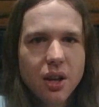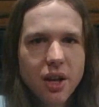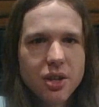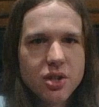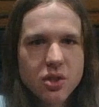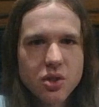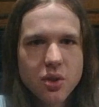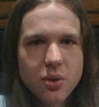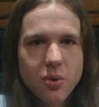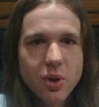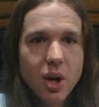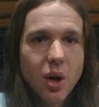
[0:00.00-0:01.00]
like just
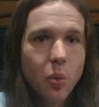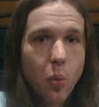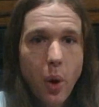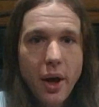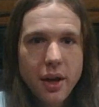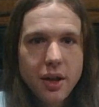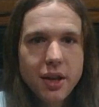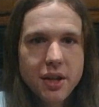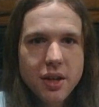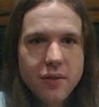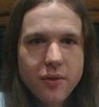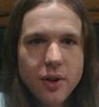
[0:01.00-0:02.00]
so wildly
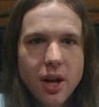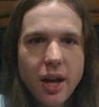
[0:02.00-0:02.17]
different.